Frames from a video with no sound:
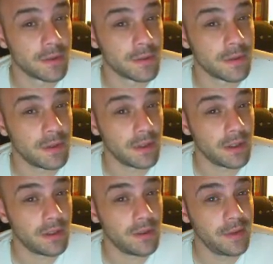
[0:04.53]

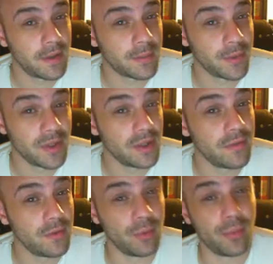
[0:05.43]
Today I'm going to
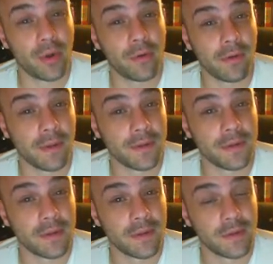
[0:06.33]
give you
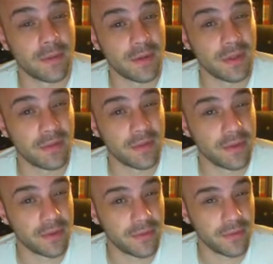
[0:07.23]
perverts some stuff to
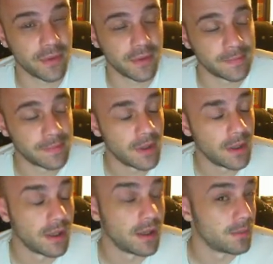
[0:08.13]
look for.
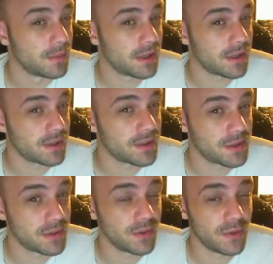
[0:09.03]
I'm not going to
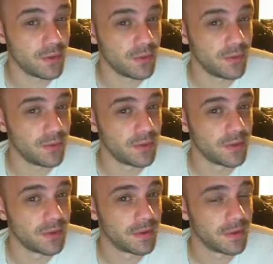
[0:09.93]
show you
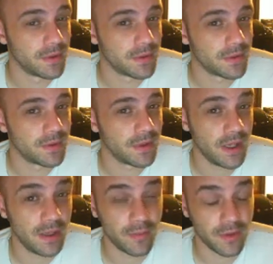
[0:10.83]
the
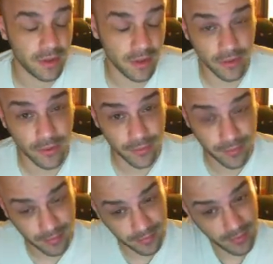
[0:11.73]
game video
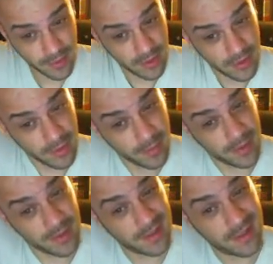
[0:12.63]

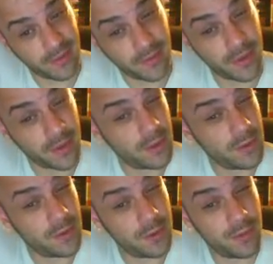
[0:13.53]
because I don't want
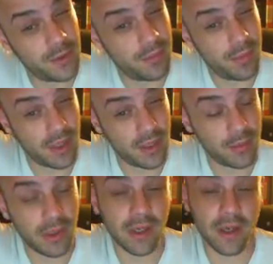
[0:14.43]
YouTube to ban
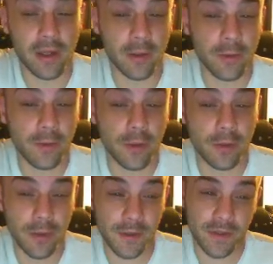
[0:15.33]
me and I lose
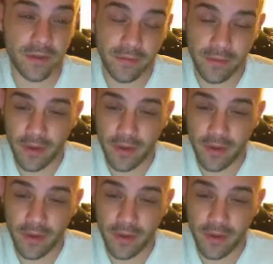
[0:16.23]
all my stuff.